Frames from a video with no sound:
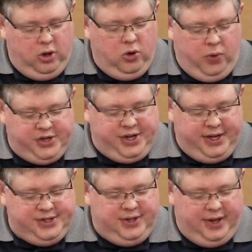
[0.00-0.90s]
which
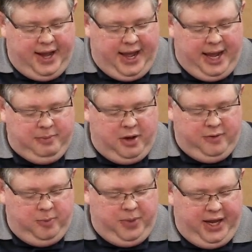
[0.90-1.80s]
is the name of
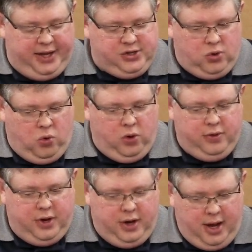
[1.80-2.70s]
the beast or
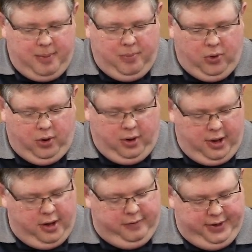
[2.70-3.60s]
the number
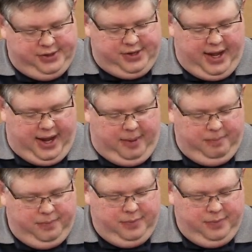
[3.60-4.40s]
of its name.